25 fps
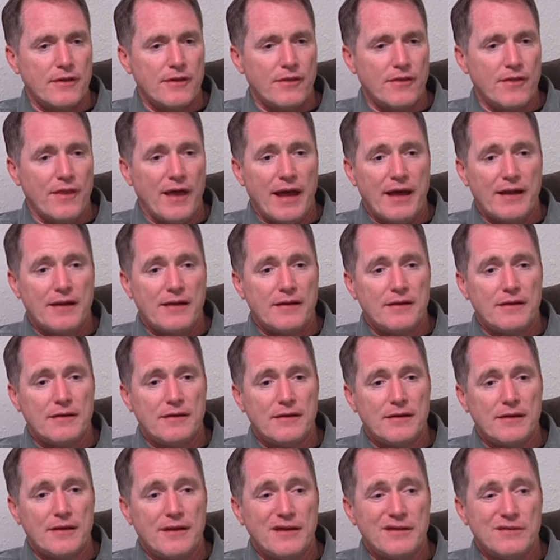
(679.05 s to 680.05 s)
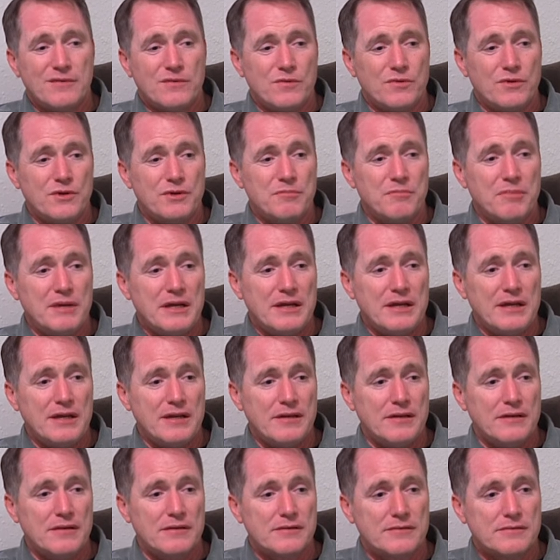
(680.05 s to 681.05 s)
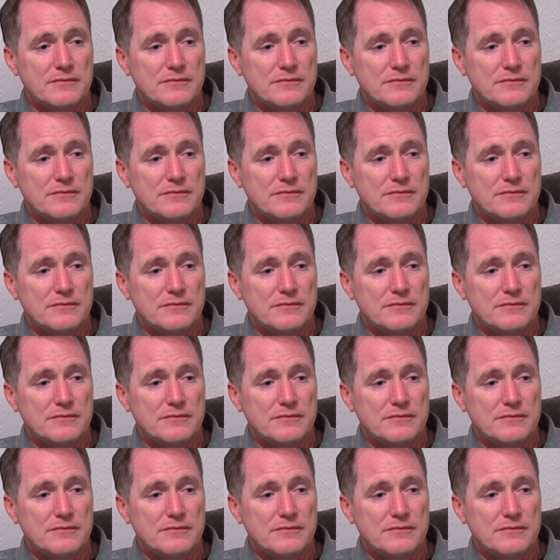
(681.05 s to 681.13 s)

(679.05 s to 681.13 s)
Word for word: that it would be